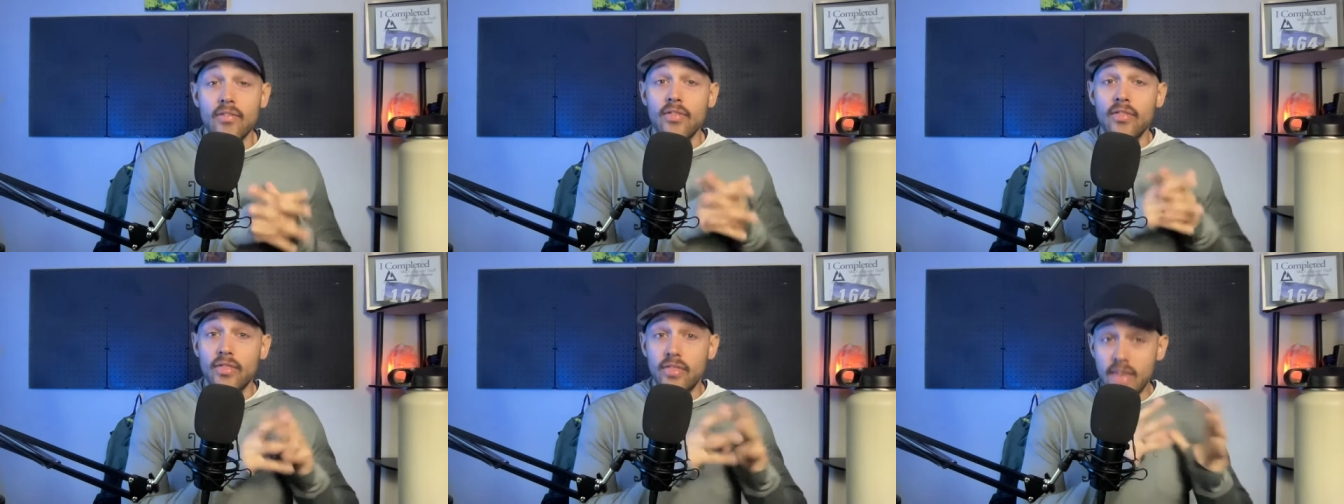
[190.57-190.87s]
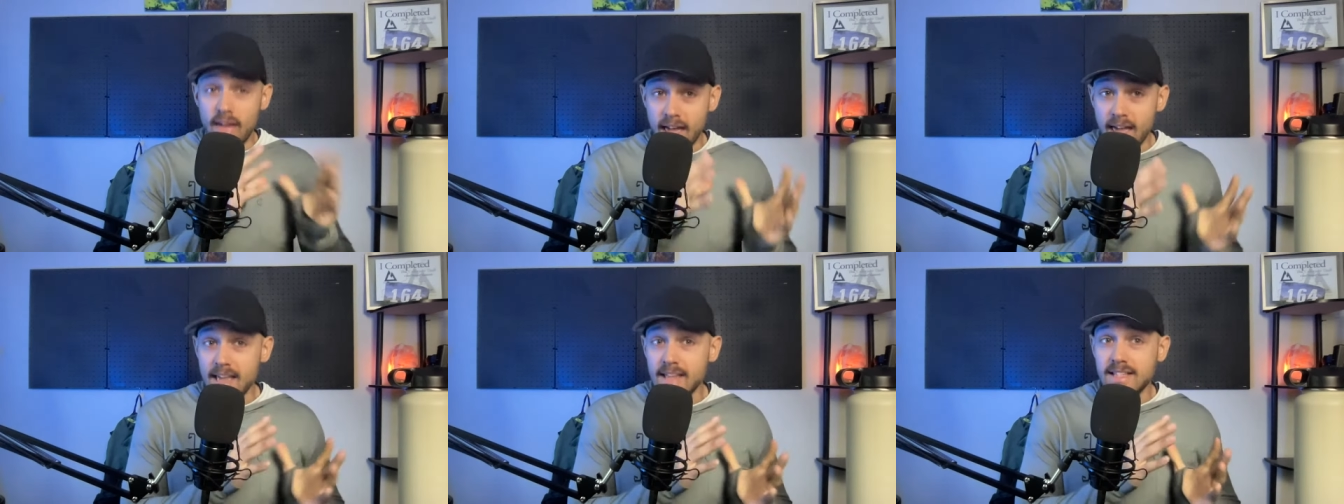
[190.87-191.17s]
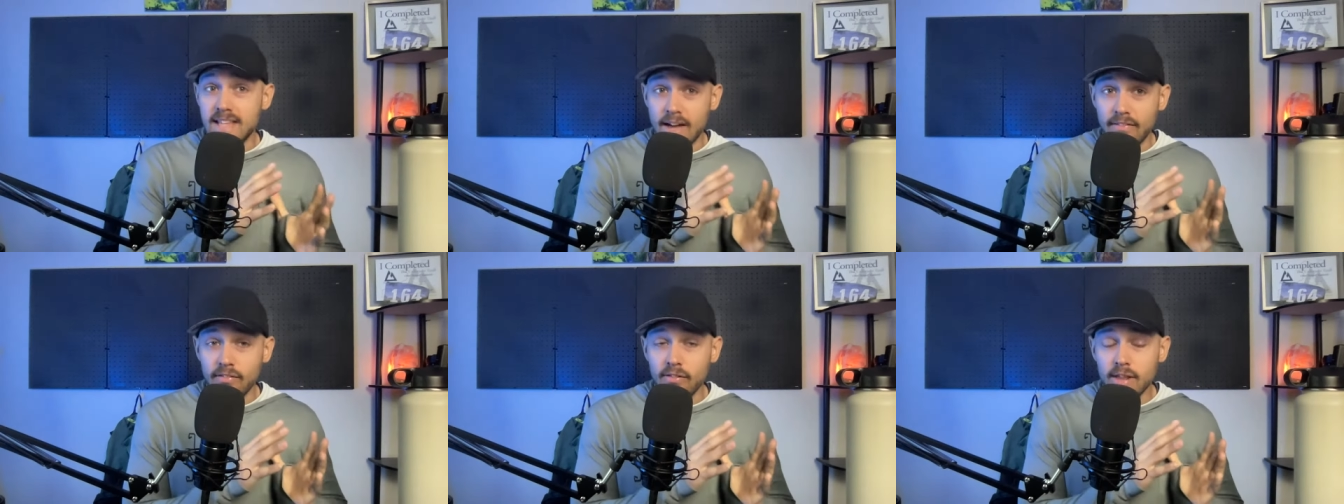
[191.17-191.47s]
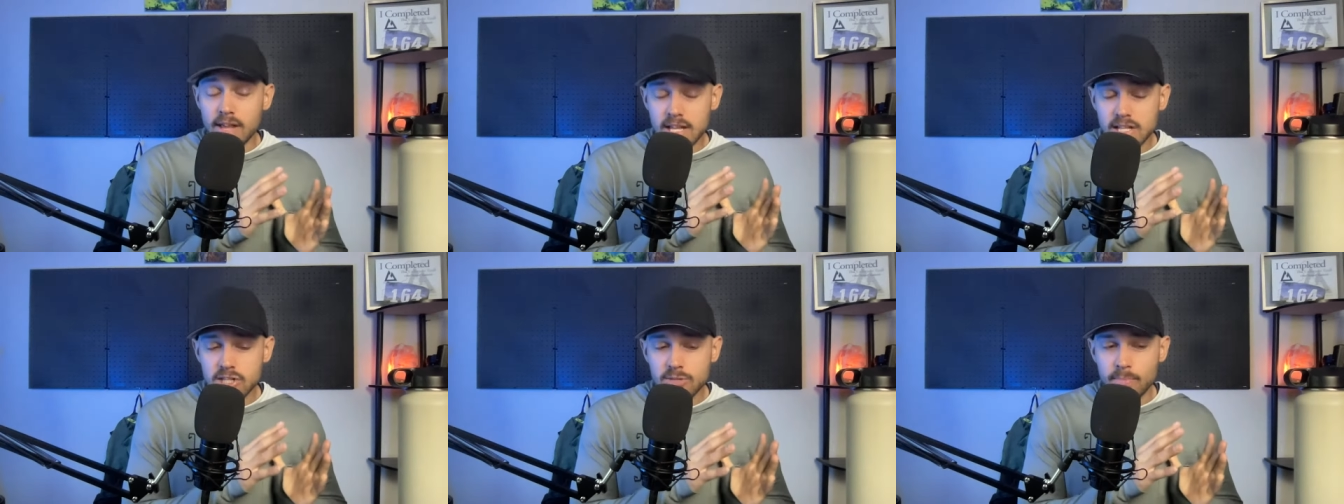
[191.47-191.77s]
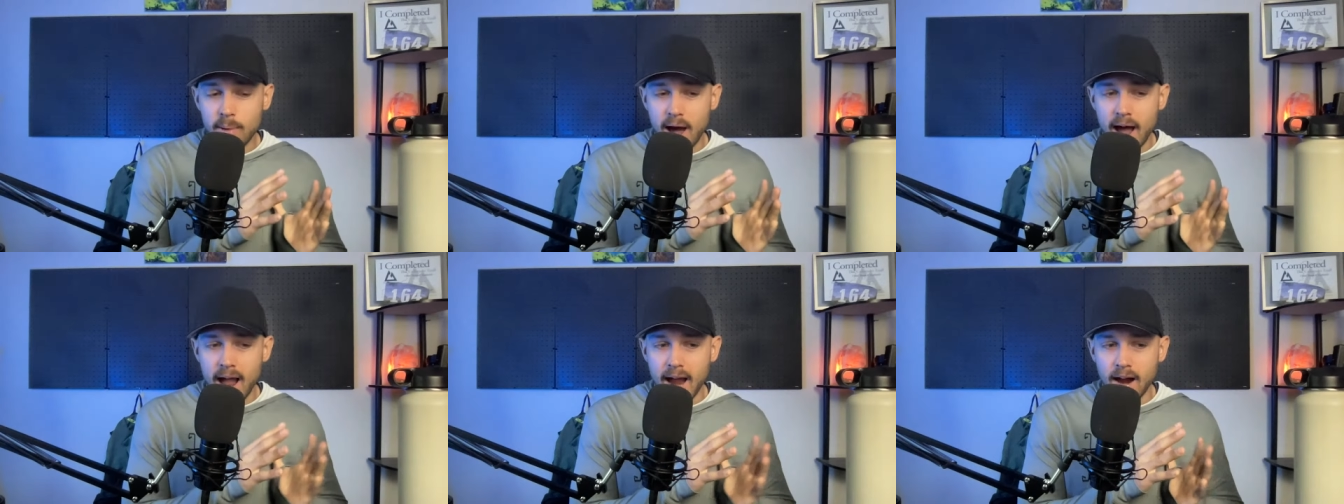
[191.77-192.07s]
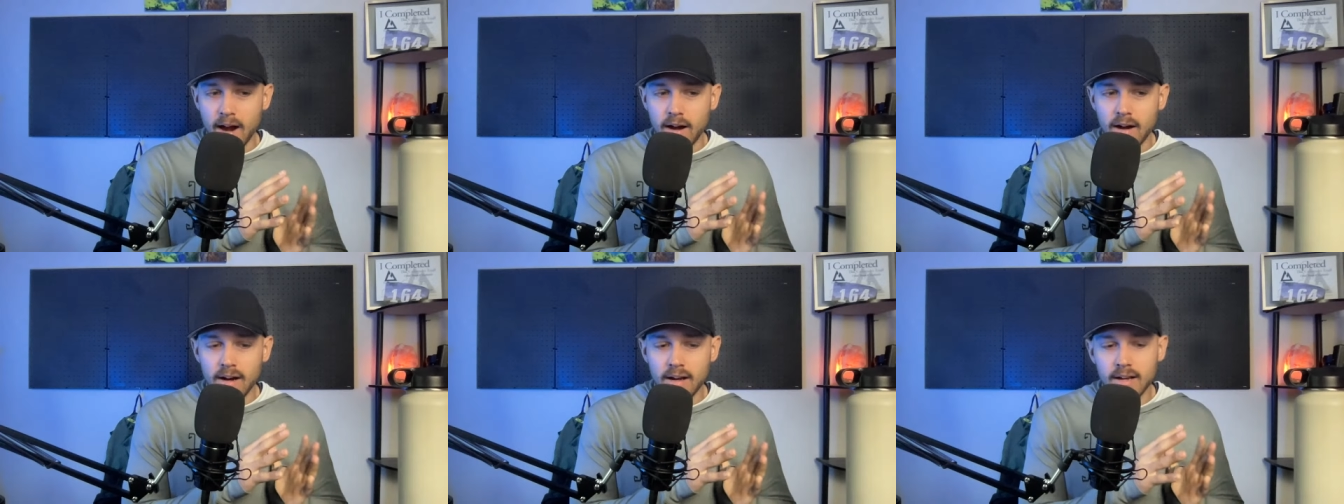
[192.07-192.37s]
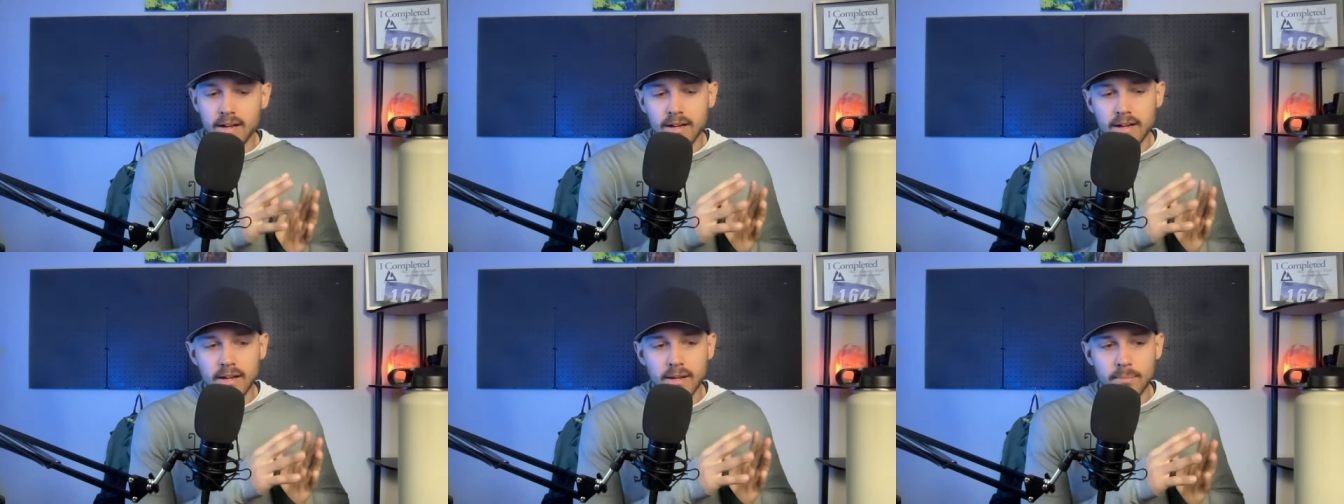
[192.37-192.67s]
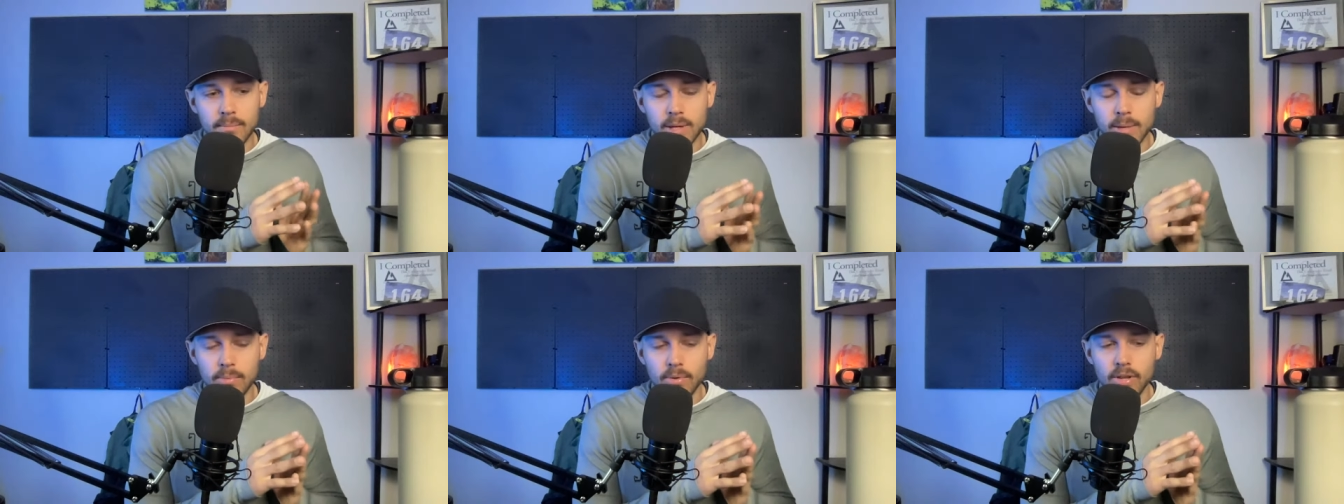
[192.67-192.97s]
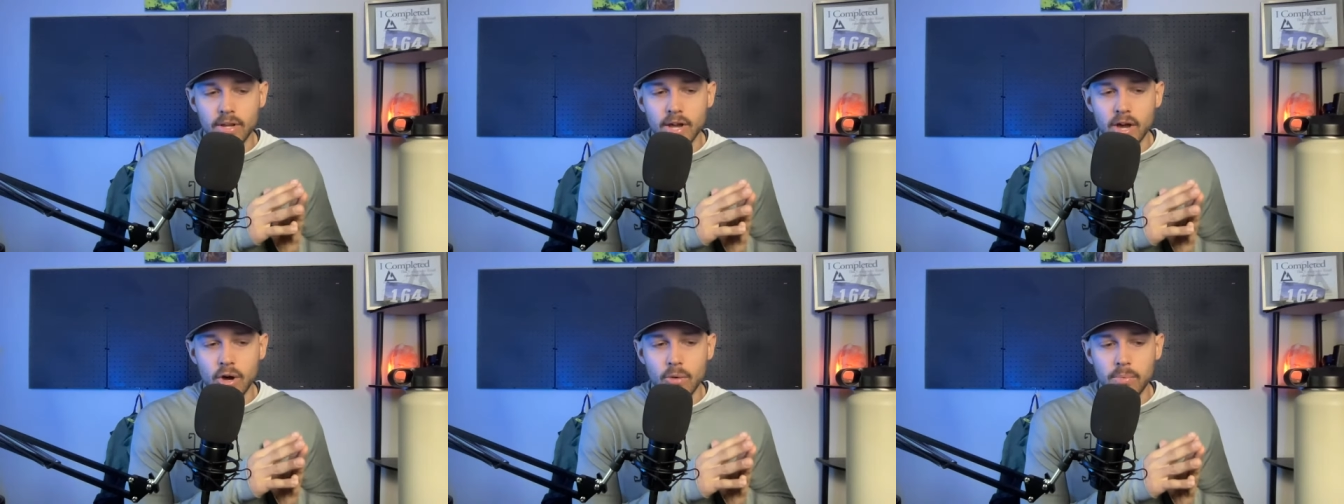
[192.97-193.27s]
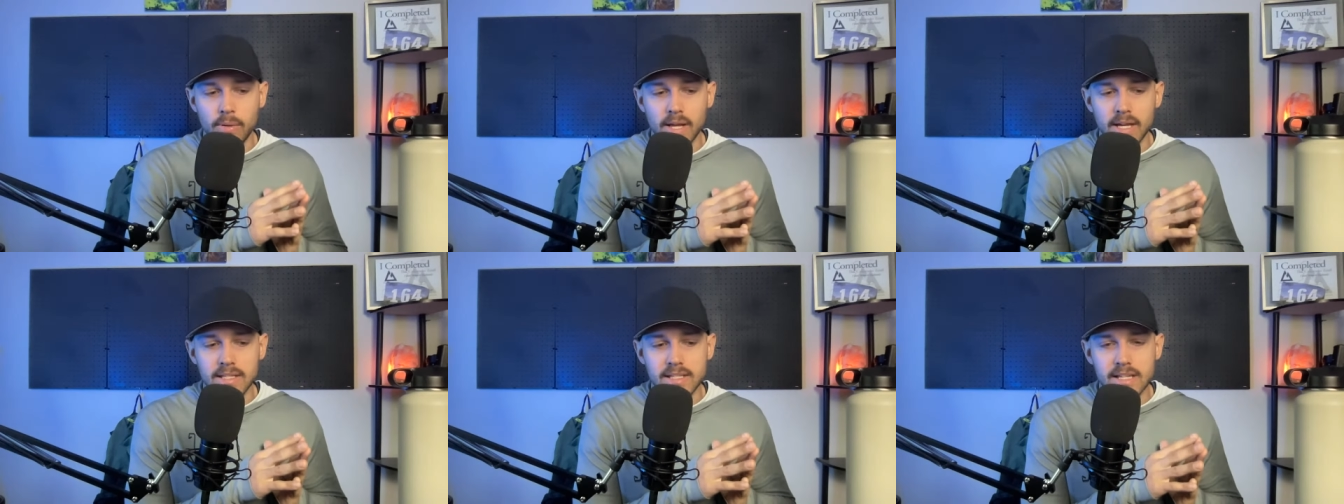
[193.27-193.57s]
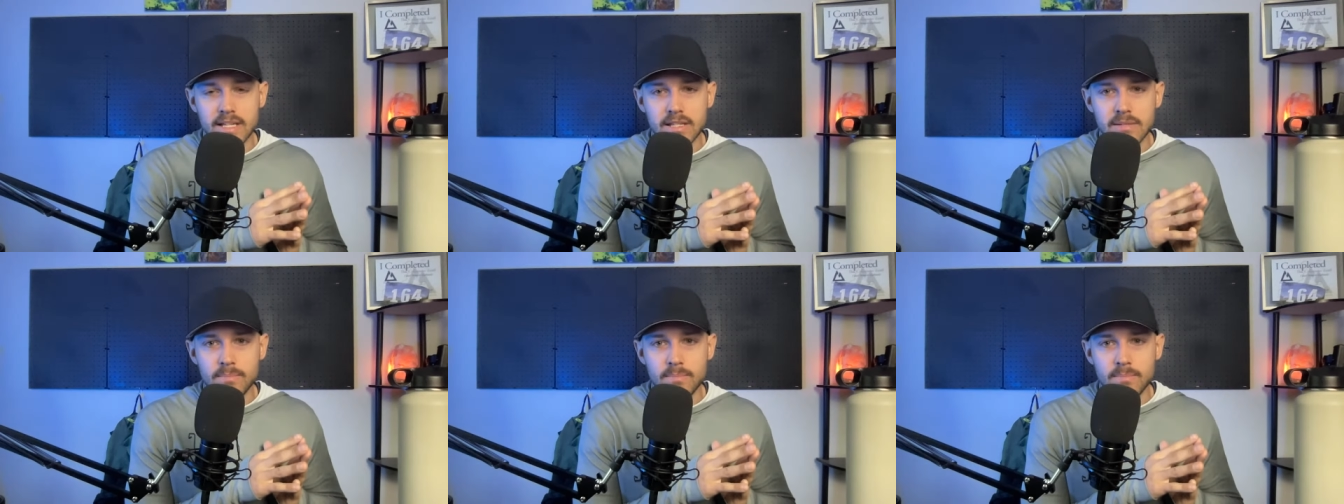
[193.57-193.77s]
they definitely inspire people to go places,